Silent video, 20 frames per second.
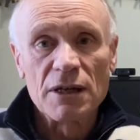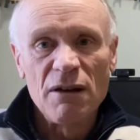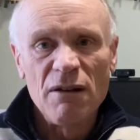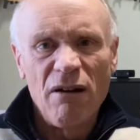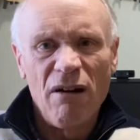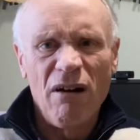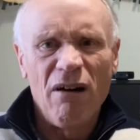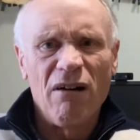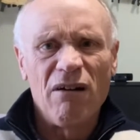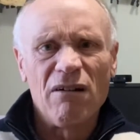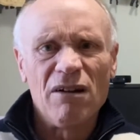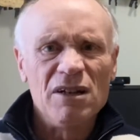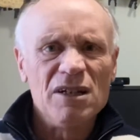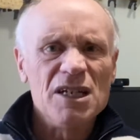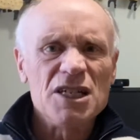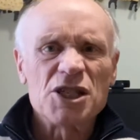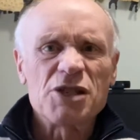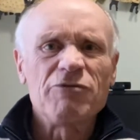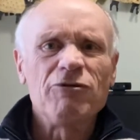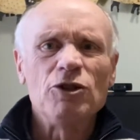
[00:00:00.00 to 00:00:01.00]
Oh,
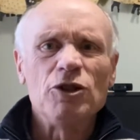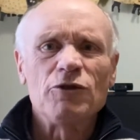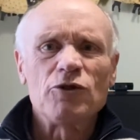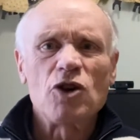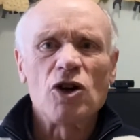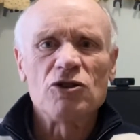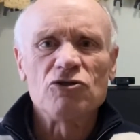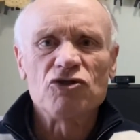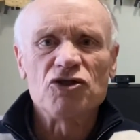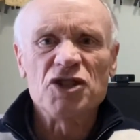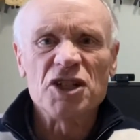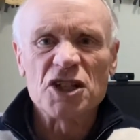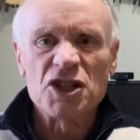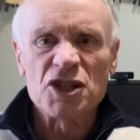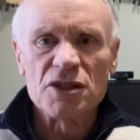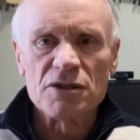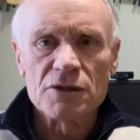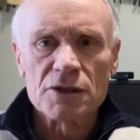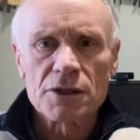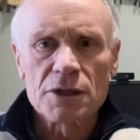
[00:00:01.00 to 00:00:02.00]
it's full of
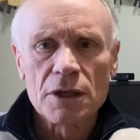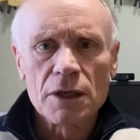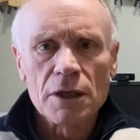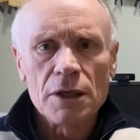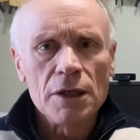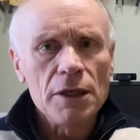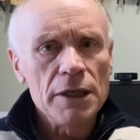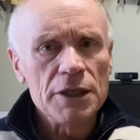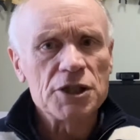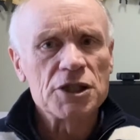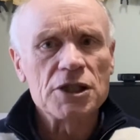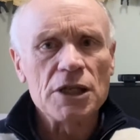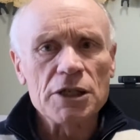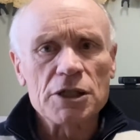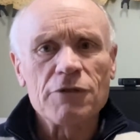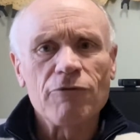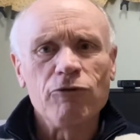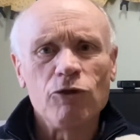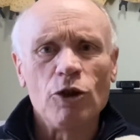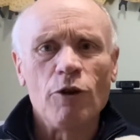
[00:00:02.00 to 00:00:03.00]
contradictions. It's, it's
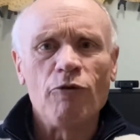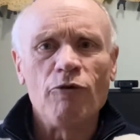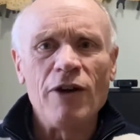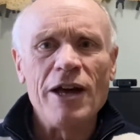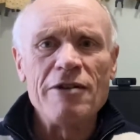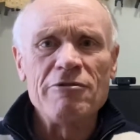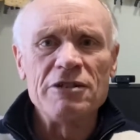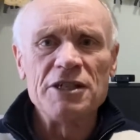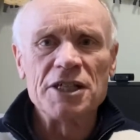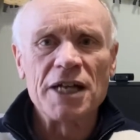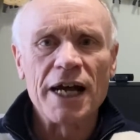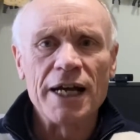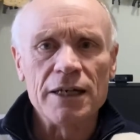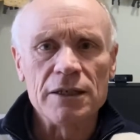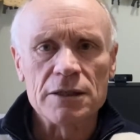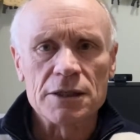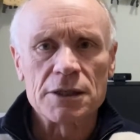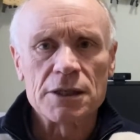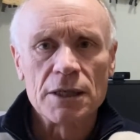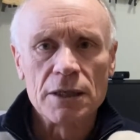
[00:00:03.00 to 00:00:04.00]
full of fairy
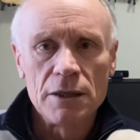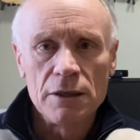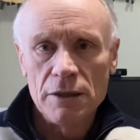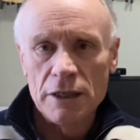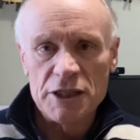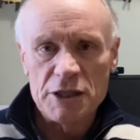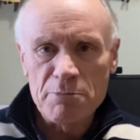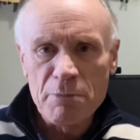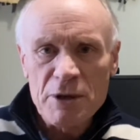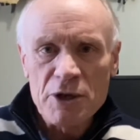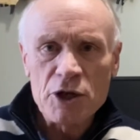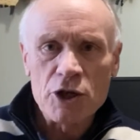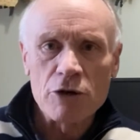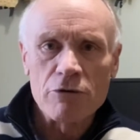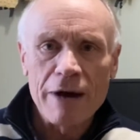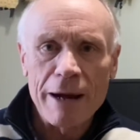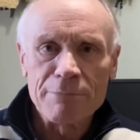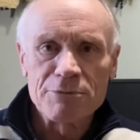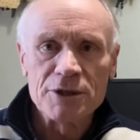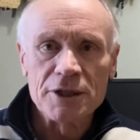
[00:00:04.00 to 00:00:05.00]
tales. It's been
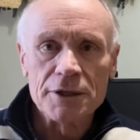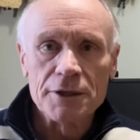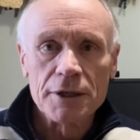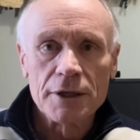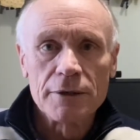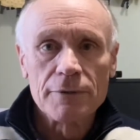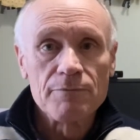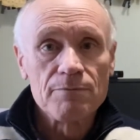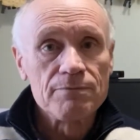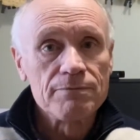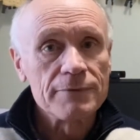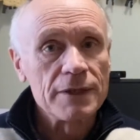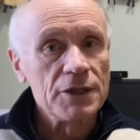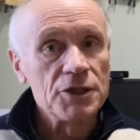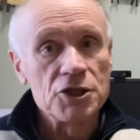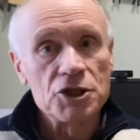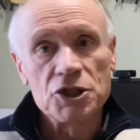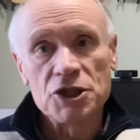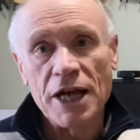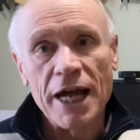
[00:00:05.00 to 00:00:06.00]
corrupted. It's
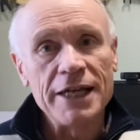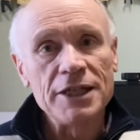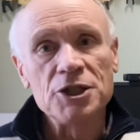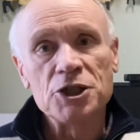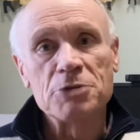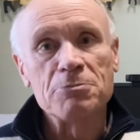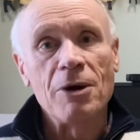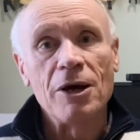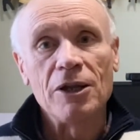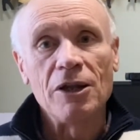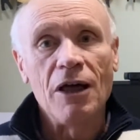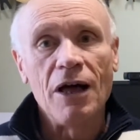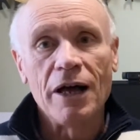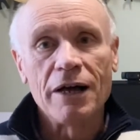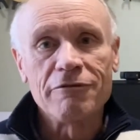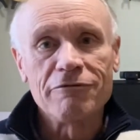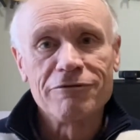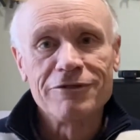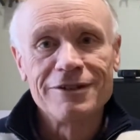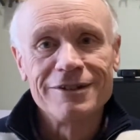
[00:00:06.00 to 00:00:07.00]
changed my
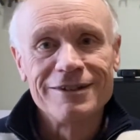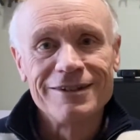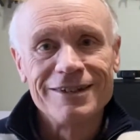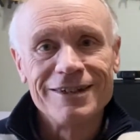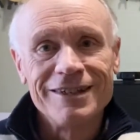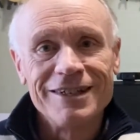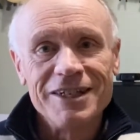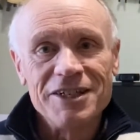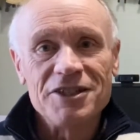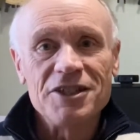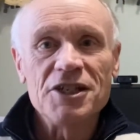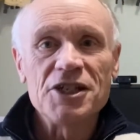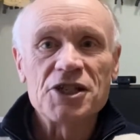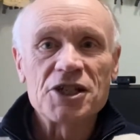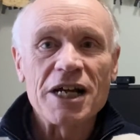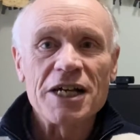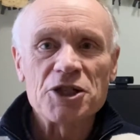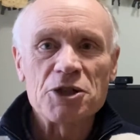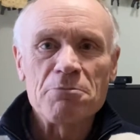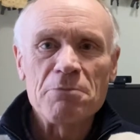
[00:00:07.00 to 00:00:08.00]
life. The
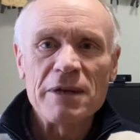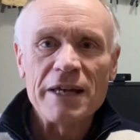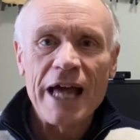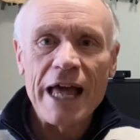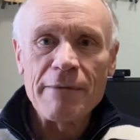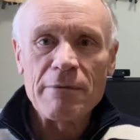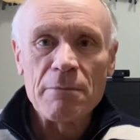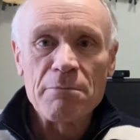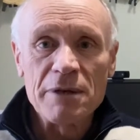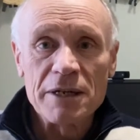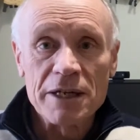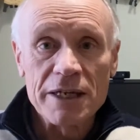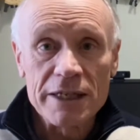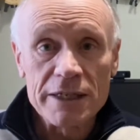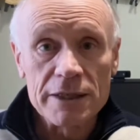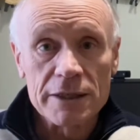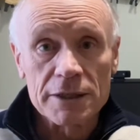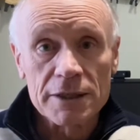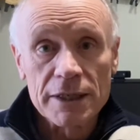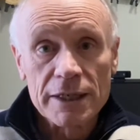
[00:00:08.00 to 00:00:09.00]
discussion became a bit
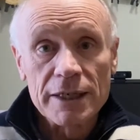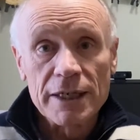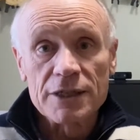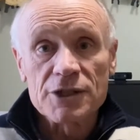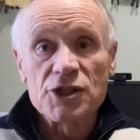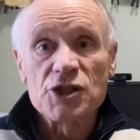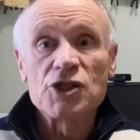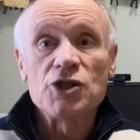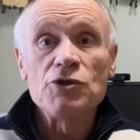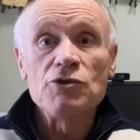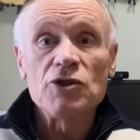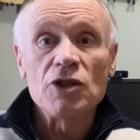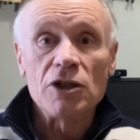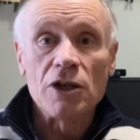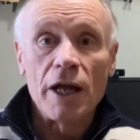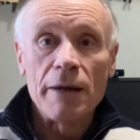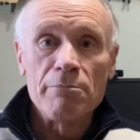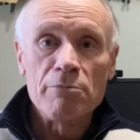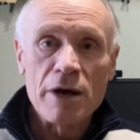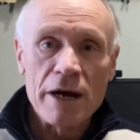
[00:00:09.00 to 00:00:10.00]
heated, and soon the
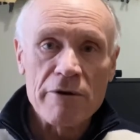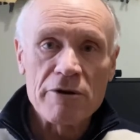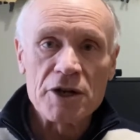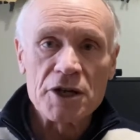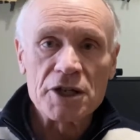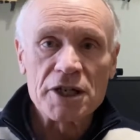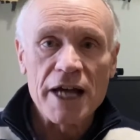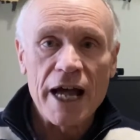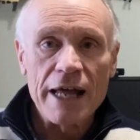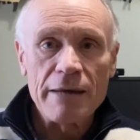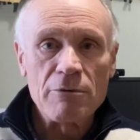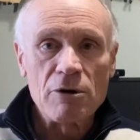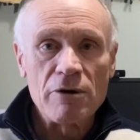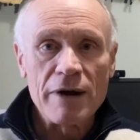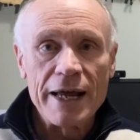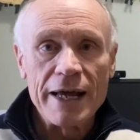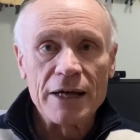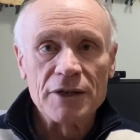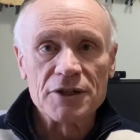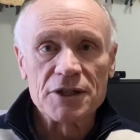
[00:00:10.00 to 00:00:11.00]
librarian came
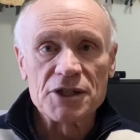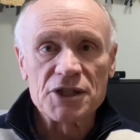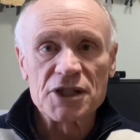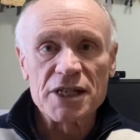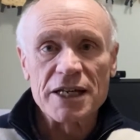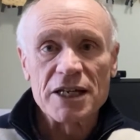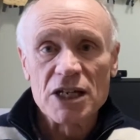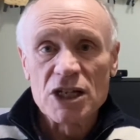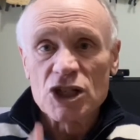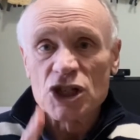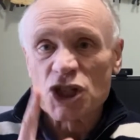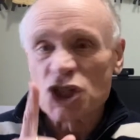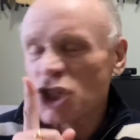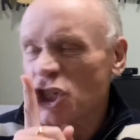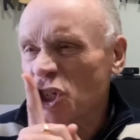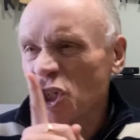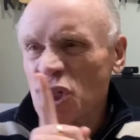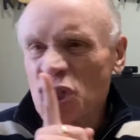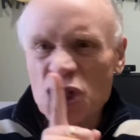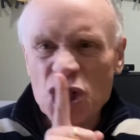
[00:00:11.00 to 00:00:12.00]
around and said,
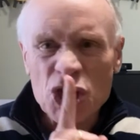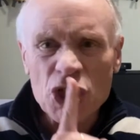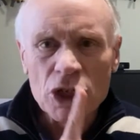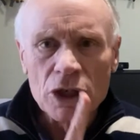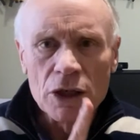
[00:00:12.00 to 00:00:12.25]
Shh!